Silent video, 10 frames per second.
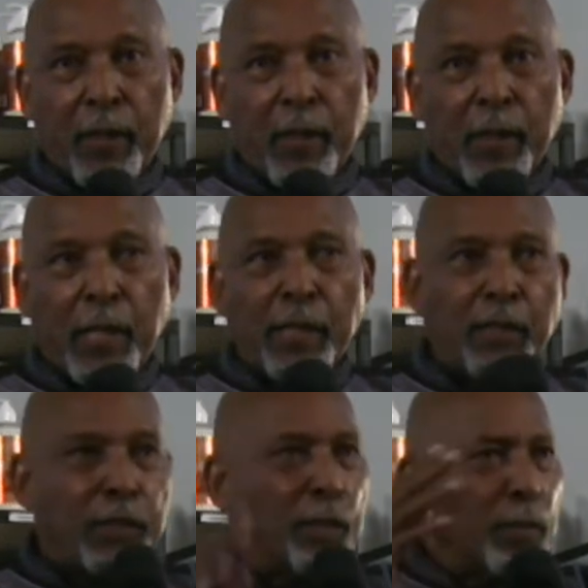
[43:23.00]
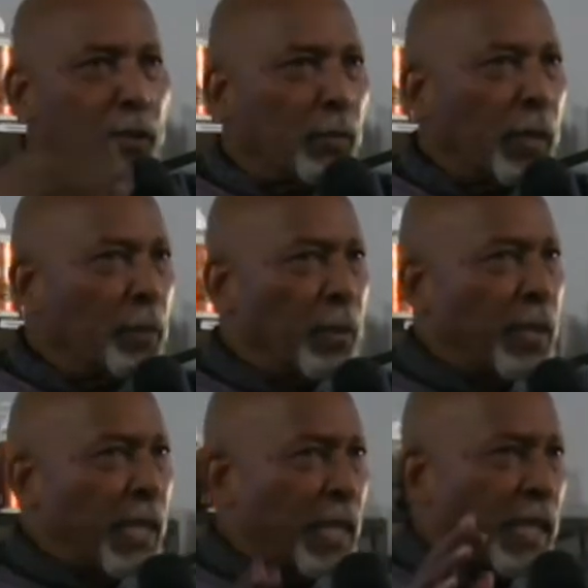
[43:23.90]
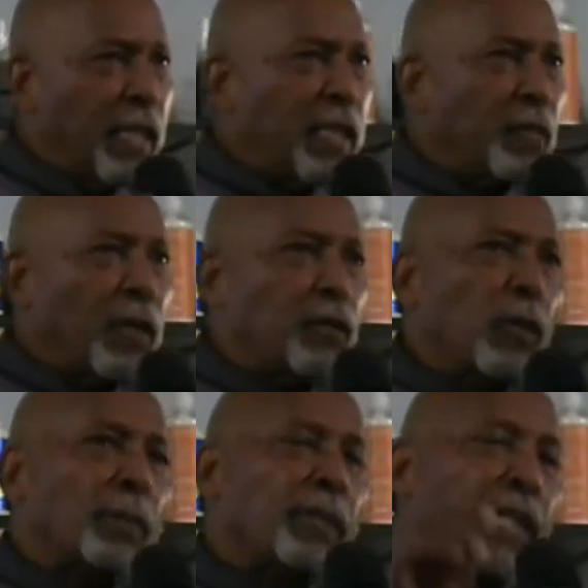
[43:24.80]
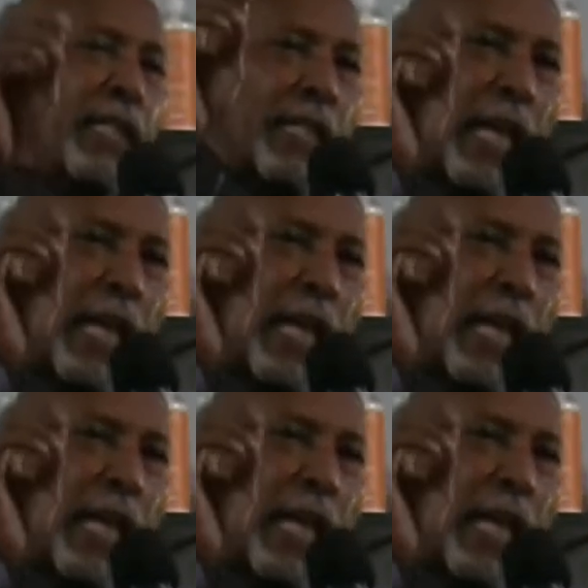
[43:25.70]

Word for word: That's the simplest way to put it. That each of us represent an